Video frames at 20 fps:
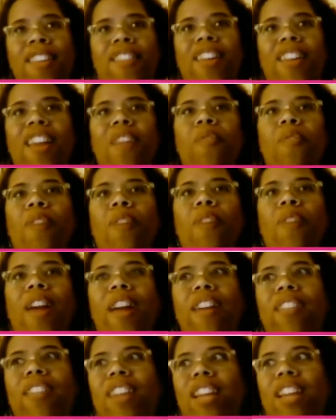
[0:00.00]
You can't
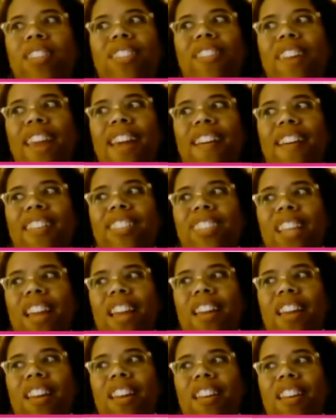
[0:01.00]
wear natural hair and
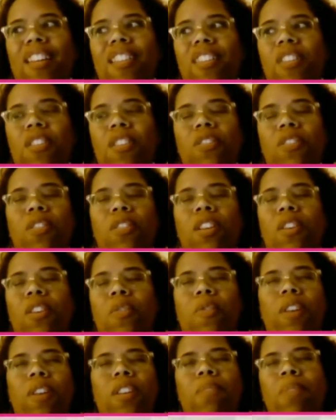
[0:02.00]
say you
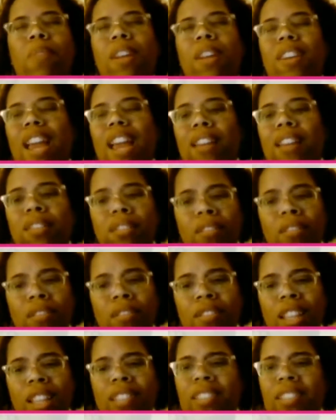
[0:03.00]
don't want to be
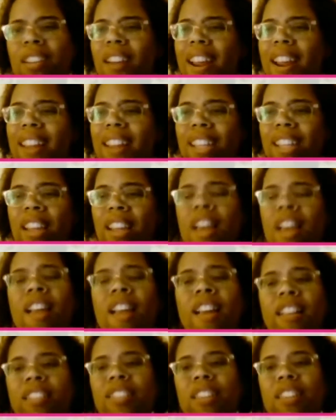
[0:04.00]
natural. That's crazy.
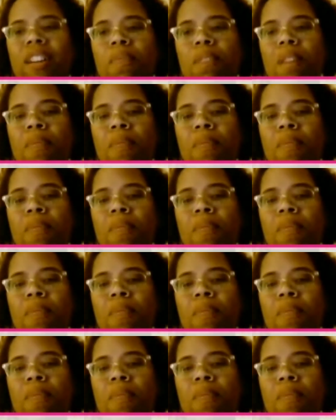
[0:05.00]
So